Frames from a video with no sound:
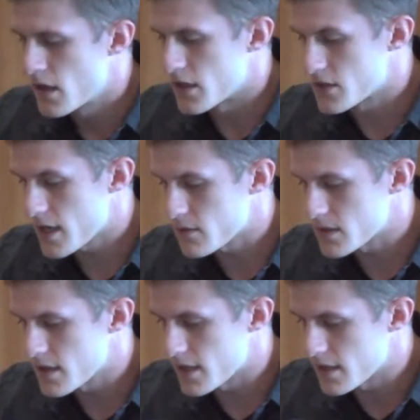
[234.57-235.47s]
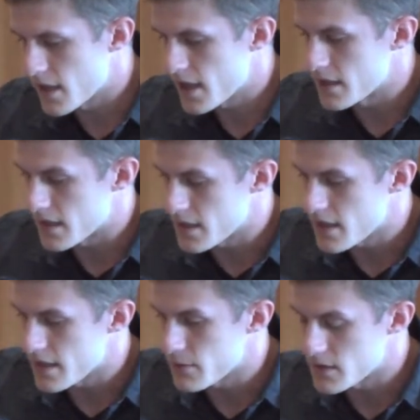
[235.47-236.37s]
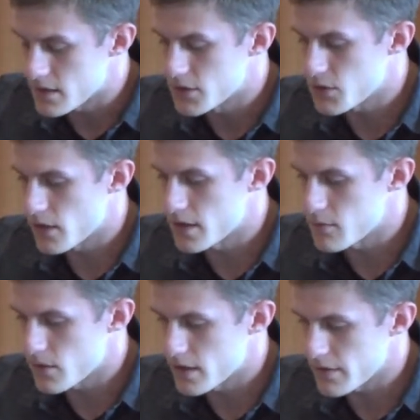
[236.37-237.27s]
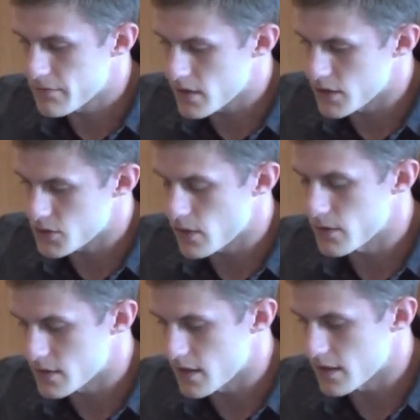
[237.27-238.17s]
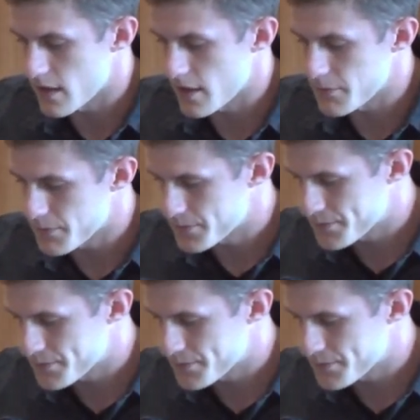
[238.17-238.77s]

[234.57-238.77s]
And Jack would say goodnight, and again that he would see Troy in the morning, and Troy would say goodnight.